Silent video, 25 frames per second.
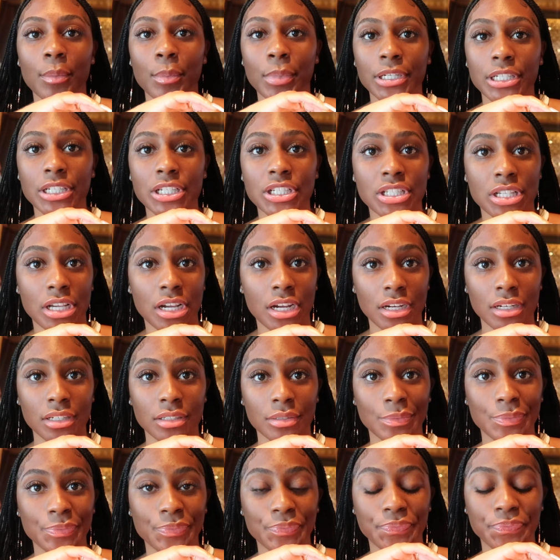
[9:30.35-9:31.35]
But
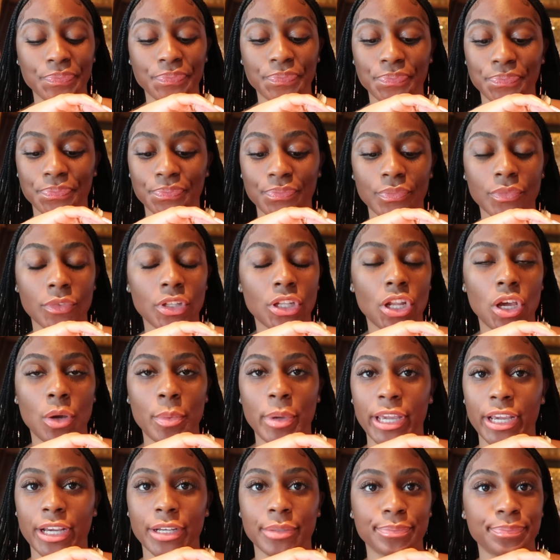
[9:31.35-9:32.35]
dessert, no
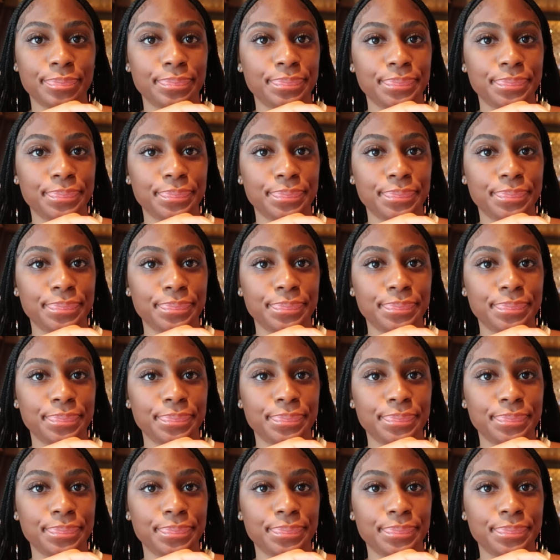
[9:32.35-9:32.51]
ma'am.